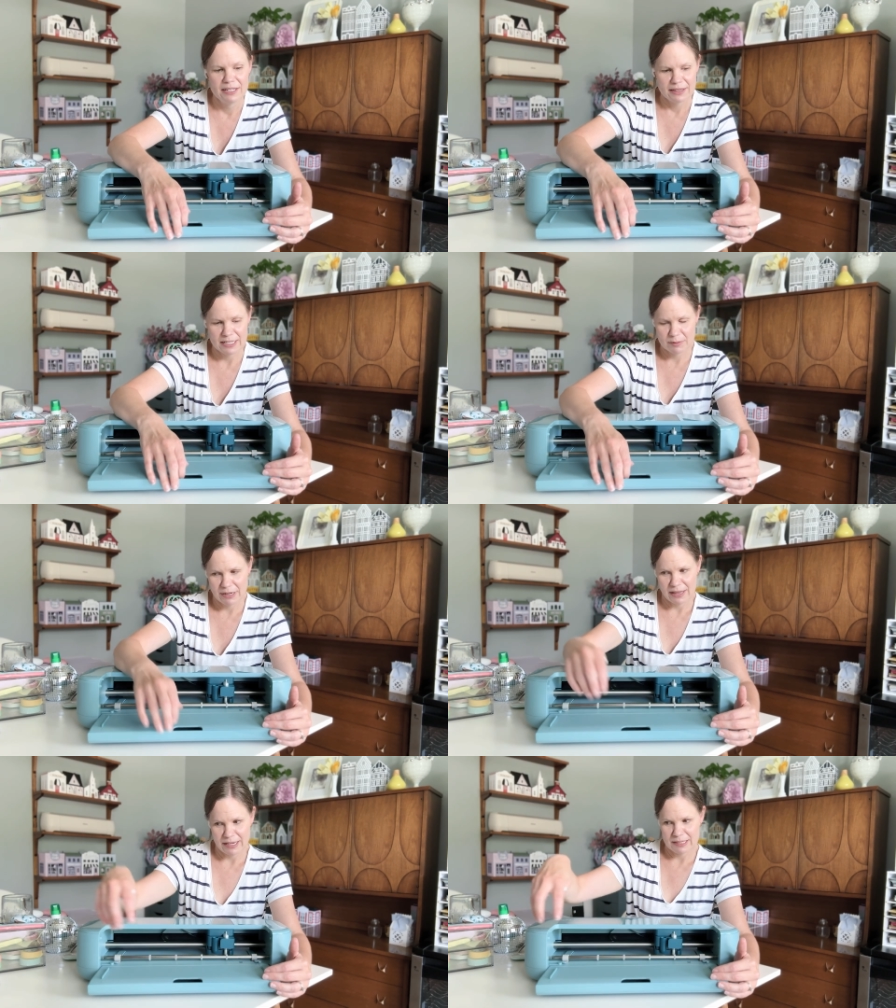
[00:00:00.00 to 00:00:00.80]
That's what
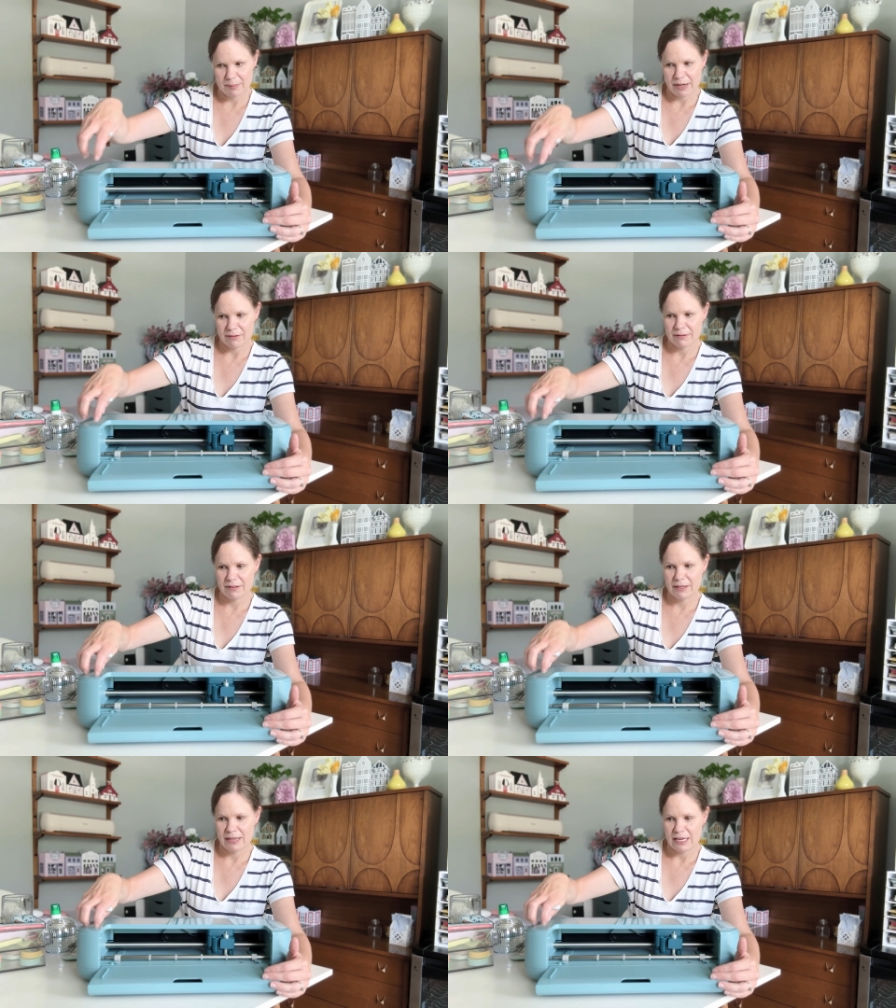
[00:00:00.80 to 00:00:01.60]
I liked about
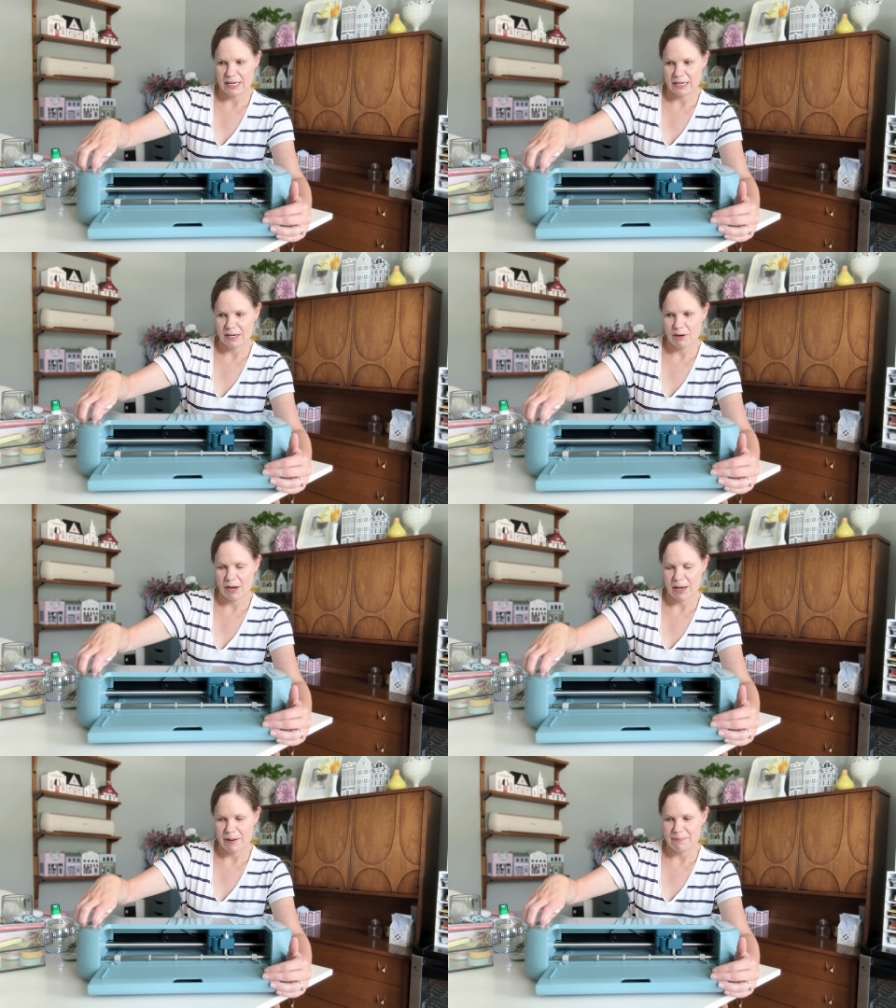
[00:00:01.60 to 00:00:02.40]
the
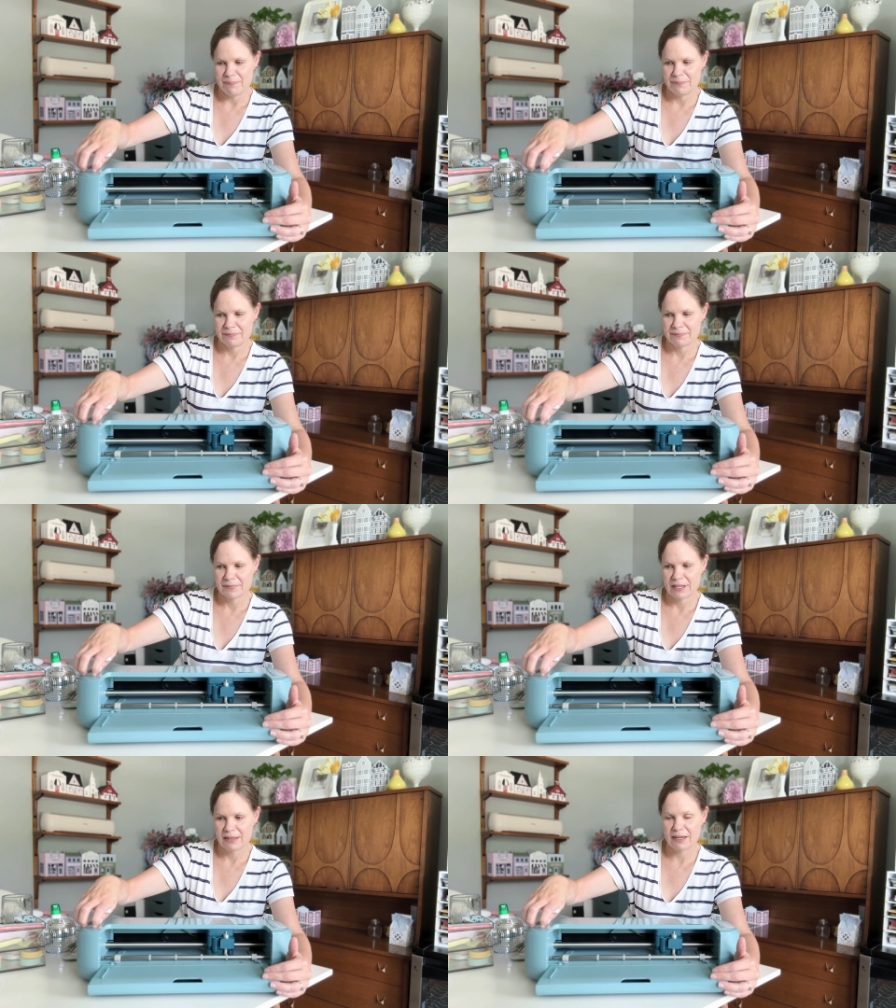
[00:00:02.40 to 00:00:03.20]

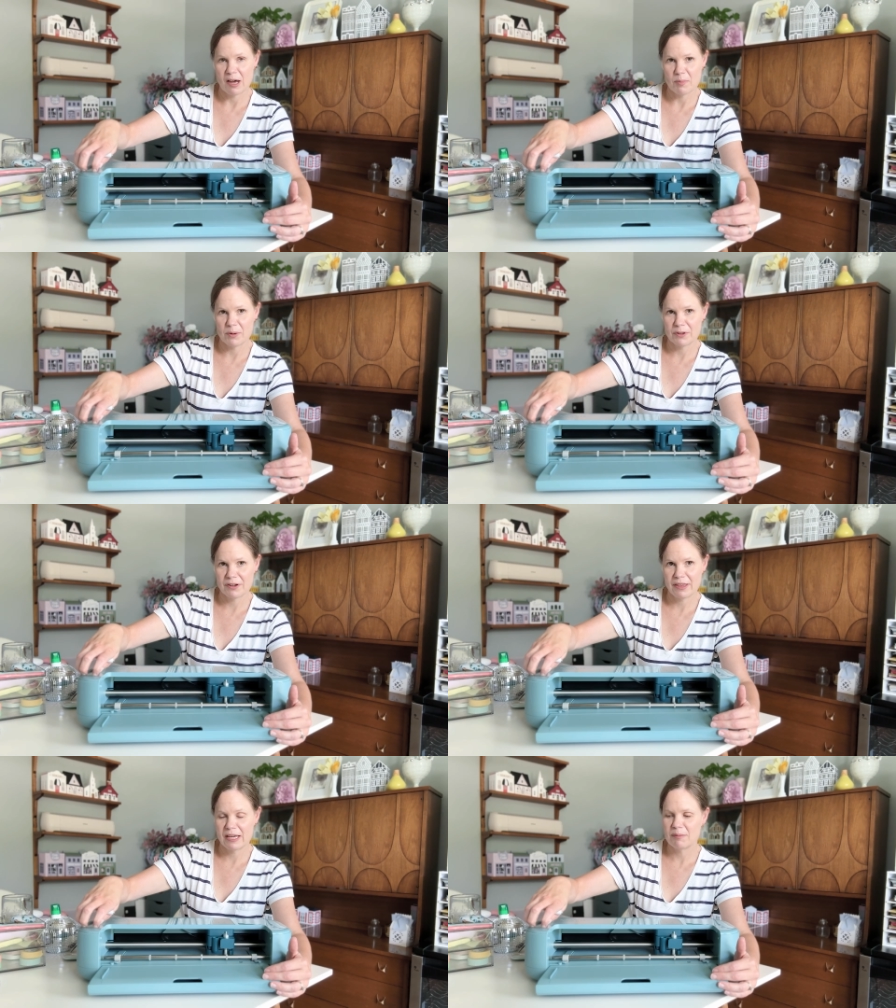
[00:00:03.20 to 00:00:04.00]
cup
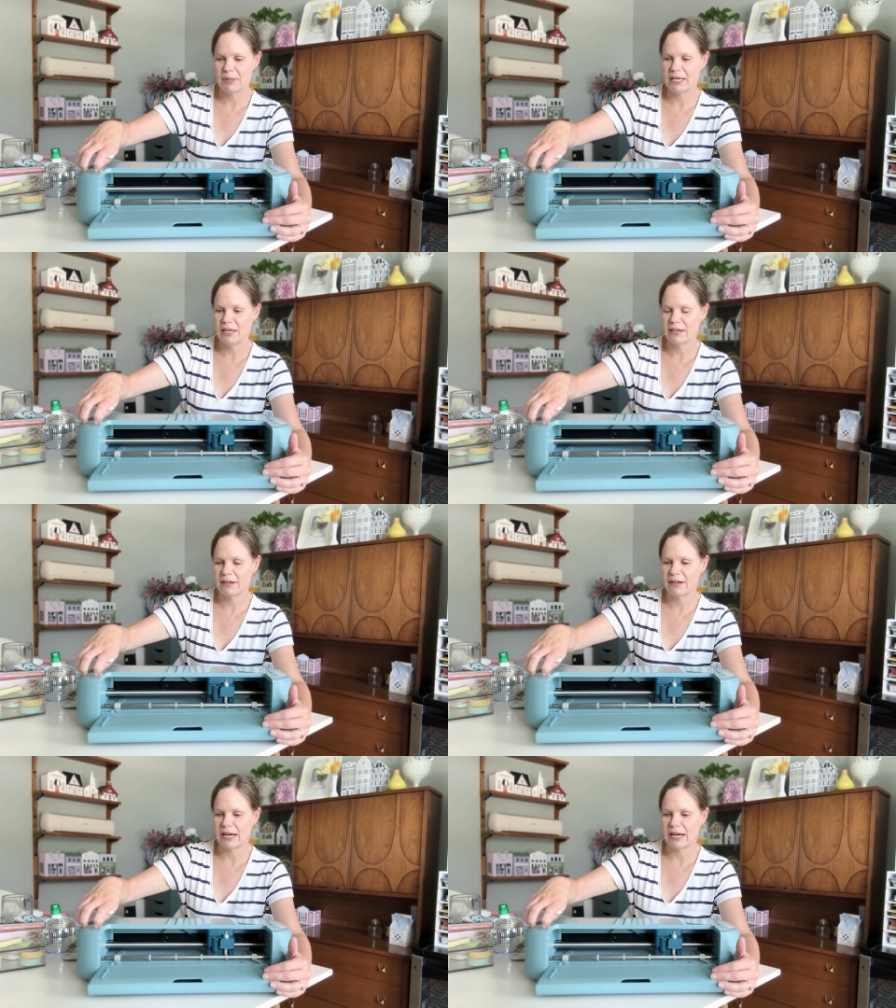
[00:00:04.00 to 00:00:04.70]
holder thing being here.